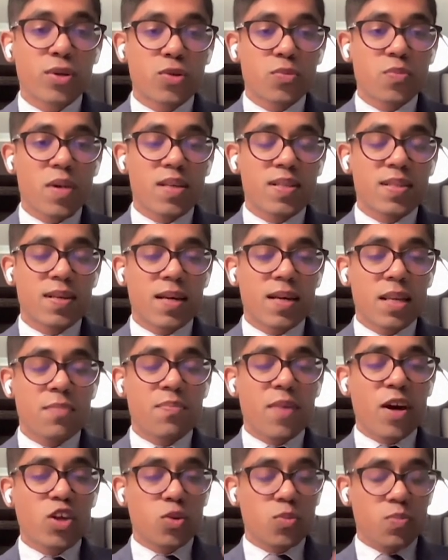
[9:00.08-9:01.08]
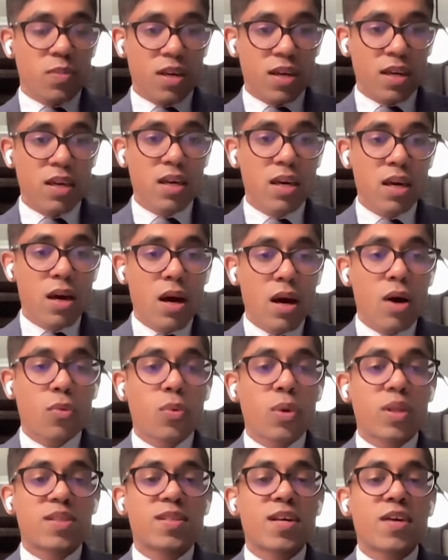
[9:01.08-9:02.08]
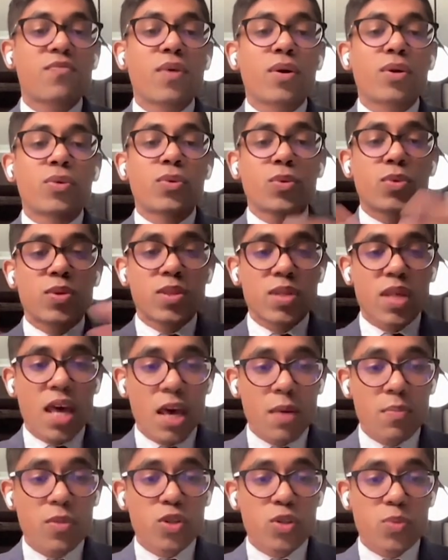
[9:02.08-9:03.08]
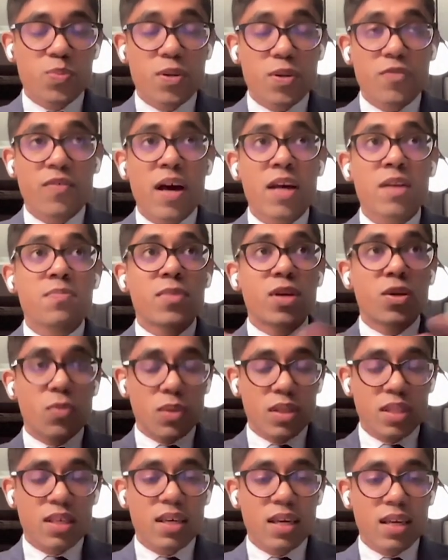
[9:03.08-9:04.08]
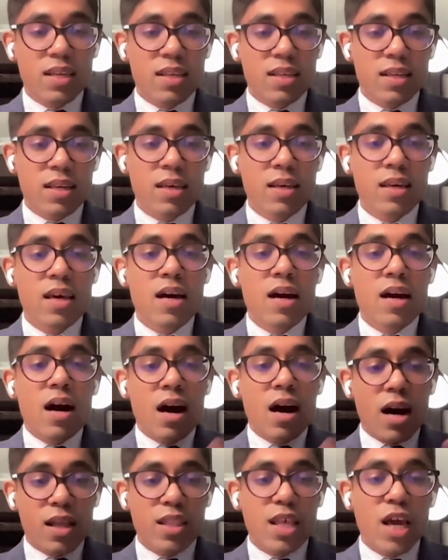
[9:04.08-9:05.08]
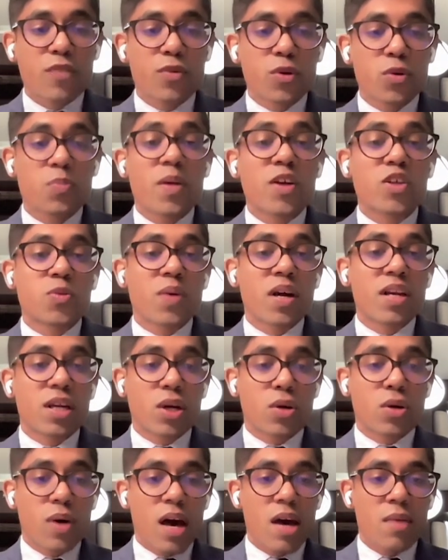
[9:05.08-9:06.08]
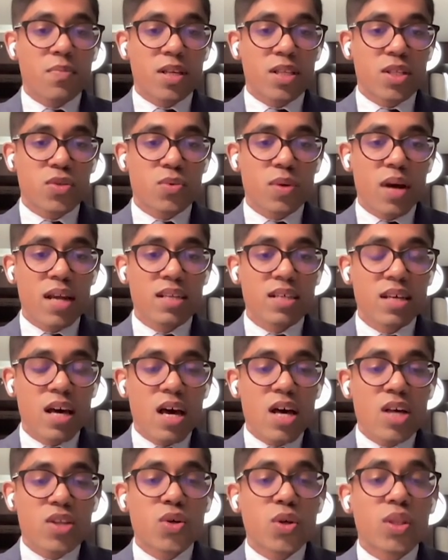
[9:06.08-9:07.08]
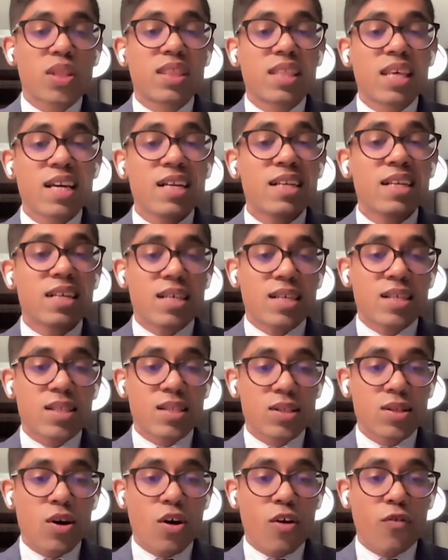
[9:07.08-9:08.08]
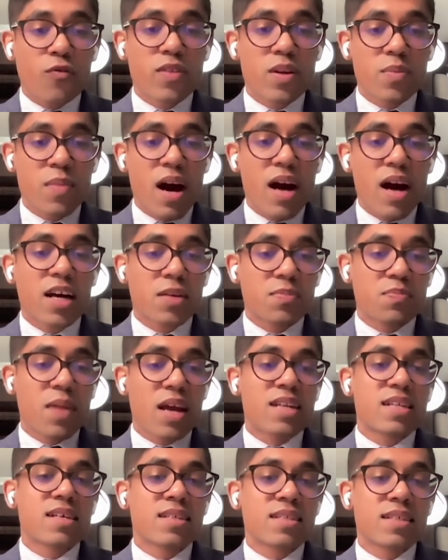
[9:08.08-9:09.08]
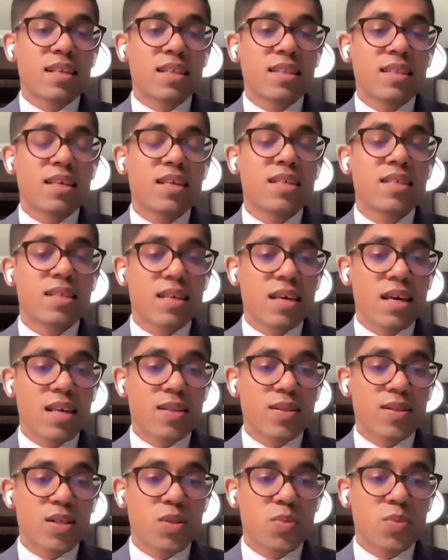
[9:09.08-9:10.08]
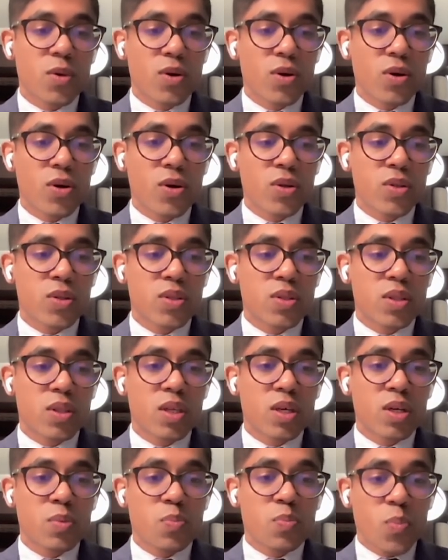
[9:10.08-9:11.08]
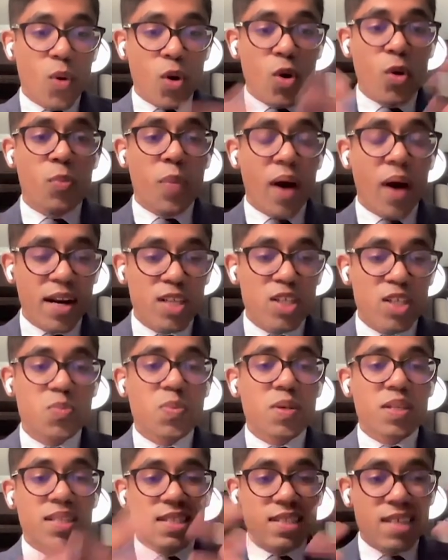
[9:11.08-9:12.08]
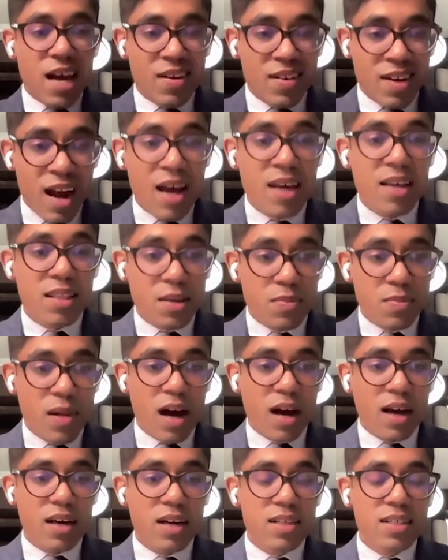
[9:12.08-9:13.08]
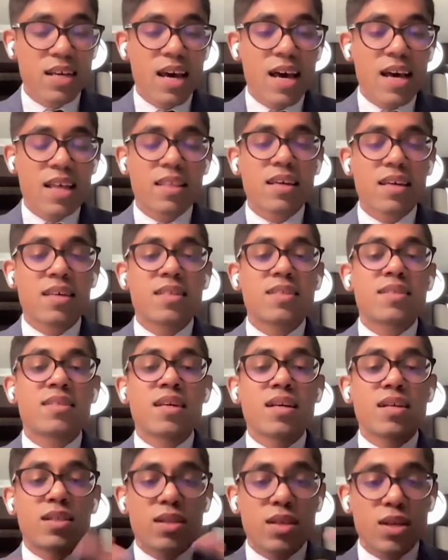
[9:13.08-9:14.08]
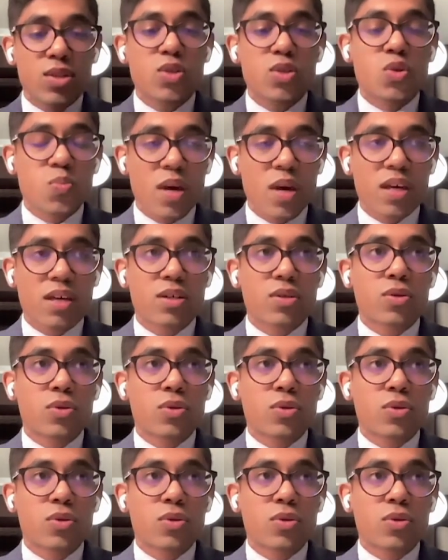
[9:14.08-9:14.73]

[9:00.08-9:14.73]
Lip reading: to basically match me with someone who is able to provide me with a kidney that would match my requirements, right? So thickness of the market matters in these cases because the more participants there are in the market, the easier it is to make a